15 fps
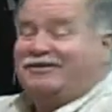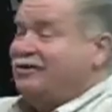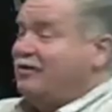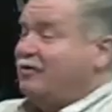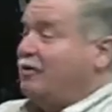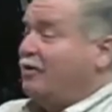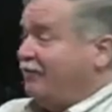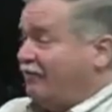You
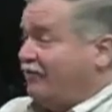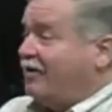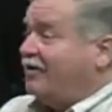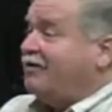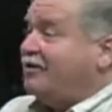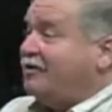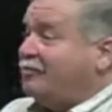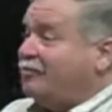better
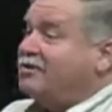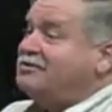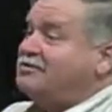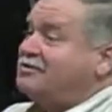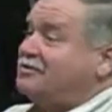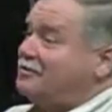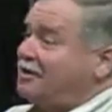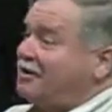find you a place
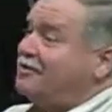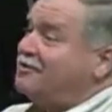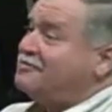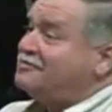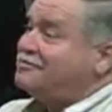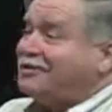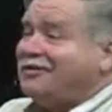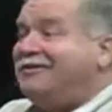to
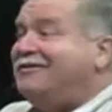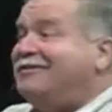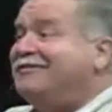land, son.